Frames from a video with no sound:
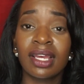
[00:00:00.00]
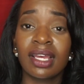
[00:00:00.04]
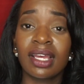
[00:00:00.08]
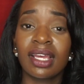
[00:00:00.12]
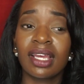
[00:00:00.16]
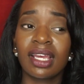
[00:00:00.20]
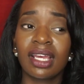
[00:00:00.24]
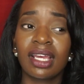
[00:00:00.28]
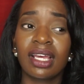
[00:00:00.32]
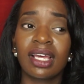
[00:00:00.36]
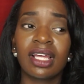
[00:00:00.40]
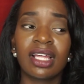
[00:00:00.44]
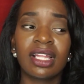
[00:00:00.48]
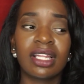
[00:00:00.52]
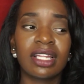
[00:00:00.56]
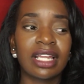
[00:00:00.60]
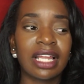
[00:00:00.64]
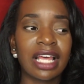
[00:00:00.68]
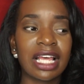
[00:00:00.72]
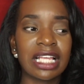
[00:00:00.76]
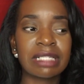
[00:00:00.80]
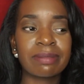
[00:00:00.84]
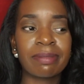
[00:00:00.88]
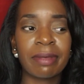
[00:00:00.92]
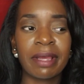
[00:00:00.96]
and
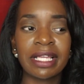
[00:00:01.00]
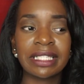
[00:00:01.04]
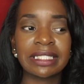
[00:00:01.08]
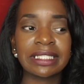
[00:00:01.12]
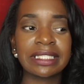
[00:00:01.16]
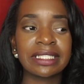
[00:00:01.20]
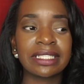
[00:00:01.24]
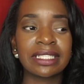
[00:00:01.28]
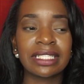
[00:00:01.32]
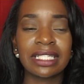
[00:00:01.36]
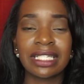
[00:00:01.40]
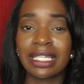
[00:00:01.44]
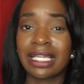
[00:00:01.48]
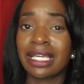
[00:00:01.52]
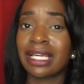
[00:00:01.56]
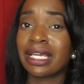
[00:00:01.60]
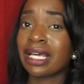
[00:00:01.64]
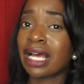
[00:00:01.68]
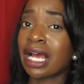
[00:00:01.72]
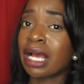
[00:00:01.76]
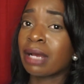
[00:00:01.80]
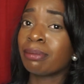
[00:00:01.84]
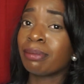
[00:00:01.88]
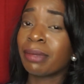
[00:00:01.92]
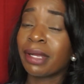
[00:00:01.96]
that's basically it.
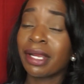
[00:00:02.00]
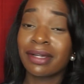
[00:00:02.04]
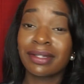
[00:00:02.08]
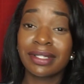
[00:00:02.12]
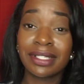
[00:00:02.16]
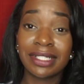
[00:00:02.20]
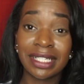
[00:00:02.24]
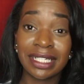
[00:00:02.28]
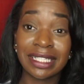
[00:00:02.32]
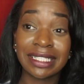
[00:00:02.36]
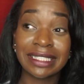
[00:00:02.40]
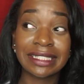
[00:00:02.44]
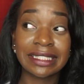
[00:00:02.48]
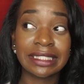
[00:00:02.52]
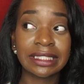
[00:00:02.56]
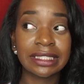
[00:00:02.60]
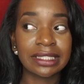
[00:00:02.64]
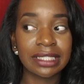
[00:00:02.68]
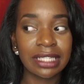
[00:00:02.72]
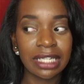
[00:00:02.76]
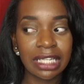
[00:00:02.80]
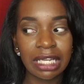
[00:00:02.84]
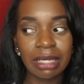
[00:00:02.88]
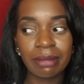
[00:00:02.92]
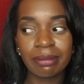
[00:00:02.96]
I barely get
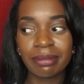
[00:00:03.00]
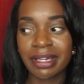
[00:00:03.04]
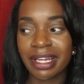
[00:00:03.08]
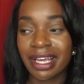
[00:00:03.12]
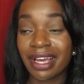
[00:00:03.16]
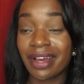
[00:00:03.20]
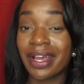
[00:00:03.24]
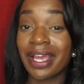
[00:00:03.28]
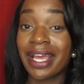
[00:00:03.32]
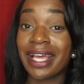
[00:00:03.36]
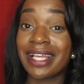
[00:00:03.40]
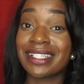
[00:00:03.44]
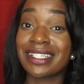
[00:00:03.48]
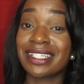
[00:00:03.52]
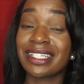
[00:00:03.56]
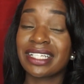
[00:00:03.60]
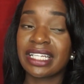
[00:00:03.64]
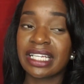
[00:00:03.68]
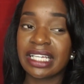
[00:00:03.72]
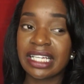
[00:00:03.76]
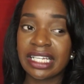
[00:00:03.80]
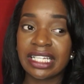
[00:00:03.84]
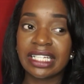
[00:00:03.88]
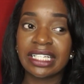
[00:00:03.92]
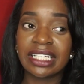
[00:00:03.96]
sleep now as
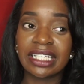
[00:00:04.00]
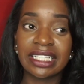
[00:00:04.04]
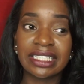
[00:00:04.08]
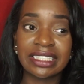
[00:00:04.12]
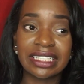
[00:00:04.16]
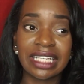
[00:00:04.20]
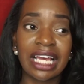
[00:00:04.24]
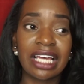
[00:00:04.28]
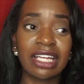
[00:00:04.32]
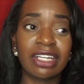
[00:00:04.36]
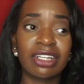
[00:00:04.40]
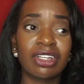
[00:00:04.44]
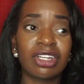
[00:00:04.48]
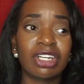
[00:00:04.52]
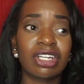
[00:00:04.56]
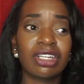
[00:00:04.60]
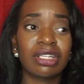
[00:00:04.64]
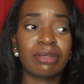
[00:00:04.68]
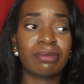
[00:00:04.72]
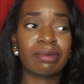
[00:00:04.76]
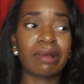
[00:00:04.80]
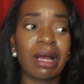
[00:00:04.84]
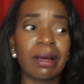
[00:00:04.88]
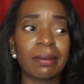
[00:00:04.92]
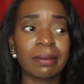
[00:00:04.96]
it is. I
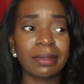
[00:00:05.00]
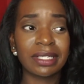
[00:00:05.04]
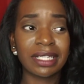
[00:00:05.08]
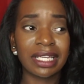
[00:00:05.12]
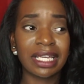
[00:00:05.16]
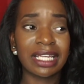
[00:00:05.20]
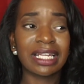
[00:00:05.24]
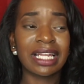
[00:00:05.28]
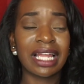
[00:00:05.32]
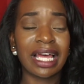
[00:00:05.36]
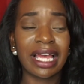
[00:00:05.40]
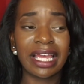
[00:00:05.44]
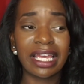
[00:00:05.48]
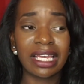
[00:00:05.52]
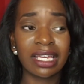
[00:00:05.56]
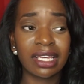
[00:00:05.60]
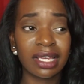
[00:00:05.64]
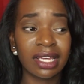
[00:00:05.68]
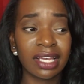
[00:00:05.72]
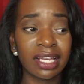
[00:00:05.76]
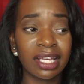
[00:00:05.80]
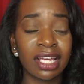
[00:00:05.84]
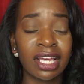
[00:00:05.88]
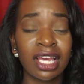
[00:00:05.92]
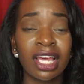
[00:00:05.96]
literally probably get like
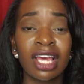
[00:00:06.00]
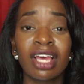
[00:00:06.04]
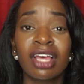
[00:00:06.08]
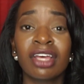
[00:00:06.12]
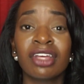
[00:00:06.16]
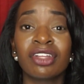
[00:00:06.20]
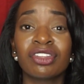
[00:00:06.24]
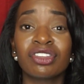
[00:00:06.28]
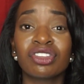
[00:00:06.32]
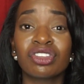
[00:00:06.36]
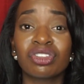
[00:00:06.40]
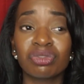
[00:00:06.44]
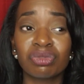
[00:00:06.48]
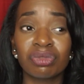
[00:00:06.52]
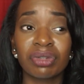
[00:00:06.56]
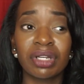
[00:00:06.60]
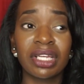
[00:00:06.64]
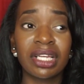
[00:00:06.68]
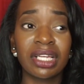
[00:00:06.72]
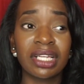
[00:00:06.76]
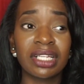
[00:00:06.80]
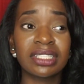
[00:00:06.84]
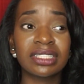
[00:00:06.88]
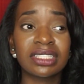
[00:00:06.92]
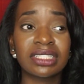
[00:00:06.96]

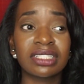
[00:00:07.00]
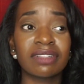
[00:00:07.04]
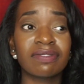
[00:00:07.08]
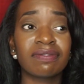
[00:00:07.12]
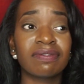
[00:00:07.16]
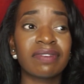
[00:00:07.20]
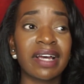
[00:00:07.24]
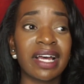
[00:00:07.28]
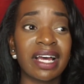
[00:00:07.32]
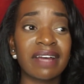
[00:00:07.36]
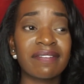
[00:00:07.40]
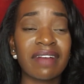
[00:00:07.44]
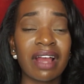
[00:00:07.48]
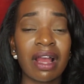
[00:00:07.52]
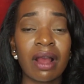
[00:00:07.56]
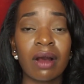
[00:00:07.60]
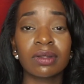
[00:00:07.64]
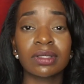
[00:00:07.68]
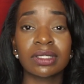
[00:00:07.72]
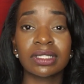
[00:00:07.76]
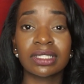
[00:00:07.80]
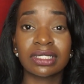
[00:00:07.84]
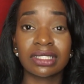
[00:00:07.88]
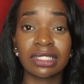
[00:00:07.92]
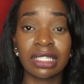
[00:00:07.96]
3 to 5
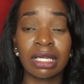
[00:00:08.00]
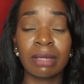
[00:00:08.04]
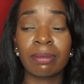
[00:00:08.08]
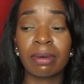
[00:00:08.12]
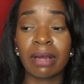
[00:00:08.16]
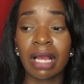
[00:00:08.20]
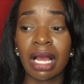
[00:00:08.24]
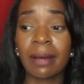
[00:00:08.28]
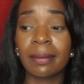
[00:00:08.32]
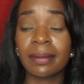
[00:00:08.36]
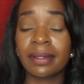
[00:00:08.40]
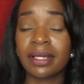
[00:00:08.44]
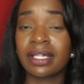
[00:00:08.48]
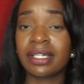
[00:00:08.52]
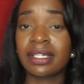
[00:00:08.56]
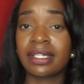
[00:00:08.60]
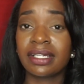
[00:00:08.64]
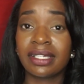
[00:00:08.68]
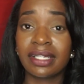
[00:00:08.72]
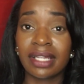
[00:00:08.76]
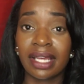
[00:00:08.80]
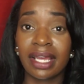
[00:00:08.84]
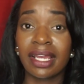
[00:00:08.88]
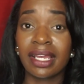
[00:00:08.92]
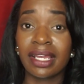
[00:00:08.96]
hours of sleep probably a
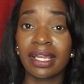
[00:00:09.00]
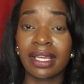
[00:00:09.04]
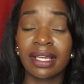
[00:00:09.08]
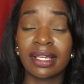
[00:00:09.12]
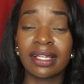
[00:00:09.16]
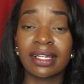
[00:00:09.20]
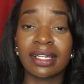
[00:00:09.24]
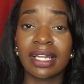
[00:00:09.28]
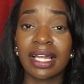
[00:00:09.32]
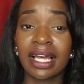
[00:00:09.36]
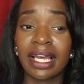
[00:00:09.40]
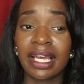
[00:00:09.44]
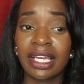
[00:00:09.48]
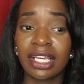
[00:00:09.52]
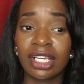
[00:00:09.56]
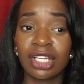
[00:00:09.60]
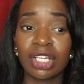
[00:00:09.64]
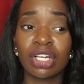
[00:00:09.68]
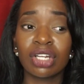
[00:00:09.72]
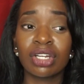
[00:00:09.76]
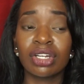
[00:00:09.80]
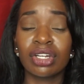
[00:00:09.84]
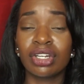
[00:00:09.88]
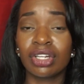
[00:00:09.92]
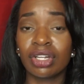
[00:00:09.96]
day, like
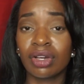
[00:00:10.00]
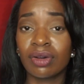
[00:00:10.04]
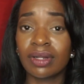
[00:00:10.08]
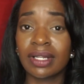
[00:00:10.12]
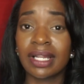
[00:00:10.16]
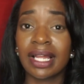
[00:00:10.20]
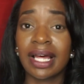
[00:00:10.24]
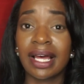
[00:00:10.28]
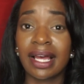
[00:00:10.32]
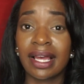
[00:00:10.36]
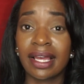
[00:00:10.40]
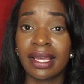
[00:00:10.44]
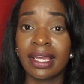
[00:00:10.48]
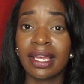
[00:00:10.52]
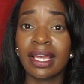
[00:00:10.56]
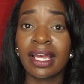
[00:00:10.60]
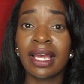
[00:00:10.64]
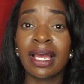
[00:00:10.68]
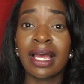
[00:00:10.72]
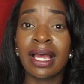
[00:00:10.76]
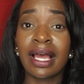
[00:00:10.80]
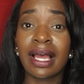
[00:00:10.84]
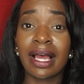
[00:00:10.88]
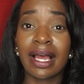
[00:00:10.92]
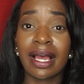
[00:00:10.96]
no lie.
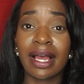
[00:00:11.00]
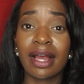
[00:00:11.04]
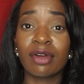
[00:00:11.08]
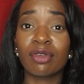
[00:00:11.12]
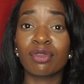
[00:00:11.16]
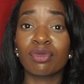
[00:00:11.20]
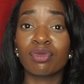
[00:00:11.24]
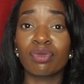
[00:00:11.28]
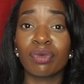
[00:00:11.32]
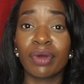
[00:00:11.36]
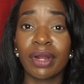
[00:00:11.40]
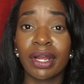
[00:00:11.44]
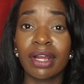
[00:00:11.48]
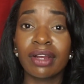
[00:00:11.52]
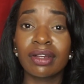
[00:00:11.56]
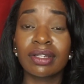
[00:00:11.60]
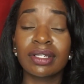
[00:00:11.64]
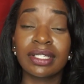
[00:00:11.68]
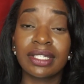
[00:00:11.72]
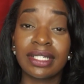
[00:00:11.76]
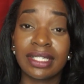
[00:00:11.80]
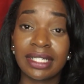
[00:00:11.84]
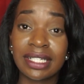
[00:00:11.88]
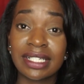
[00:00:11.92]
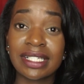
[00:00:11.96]
I
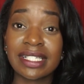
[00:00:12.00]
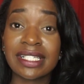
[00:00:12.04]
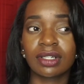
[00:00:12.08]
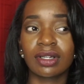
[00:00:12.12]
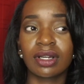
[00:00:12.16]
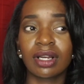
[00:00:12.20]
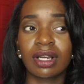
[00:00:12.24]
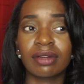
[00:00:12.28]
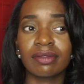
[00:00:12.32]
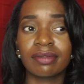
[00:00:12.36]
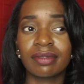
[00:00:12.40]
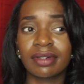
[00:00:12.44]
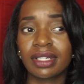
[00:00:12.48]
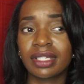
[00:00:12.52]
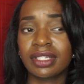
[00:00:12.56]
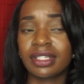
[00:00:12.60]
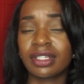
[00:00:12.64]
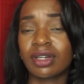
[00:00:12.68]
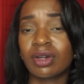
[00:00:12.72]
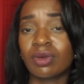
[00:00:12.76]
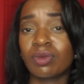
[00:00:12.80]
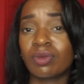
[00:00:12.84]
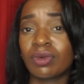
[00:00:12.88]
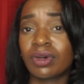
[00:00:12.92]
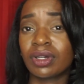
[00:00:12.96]
rarely get, so I really
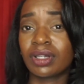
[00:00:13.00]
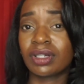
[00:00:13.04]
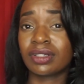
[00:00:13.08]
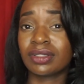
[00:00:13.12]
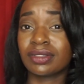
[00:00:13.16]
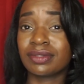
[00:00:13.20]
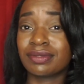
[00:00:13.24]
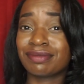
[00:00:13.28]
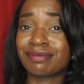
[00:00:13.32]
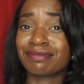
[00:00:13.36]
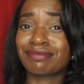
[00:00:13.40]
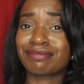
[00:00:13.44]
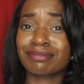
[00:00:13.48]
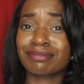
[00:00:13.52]
don't want to